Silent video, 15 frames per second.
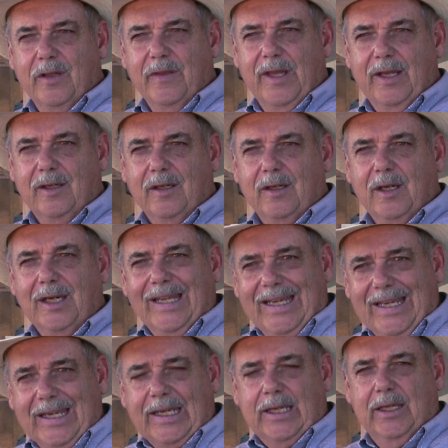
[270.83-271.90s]
that
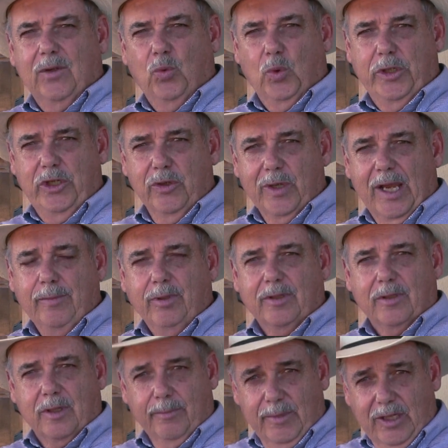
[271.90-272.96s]
link where you're able to
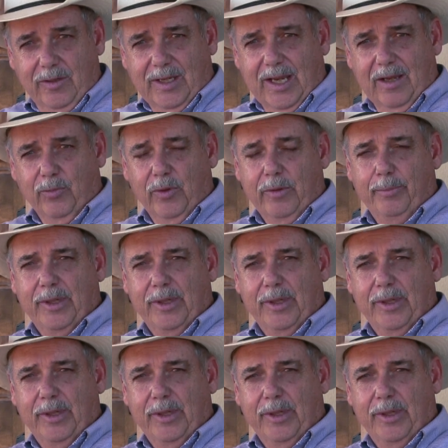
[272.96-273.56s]
communicate with the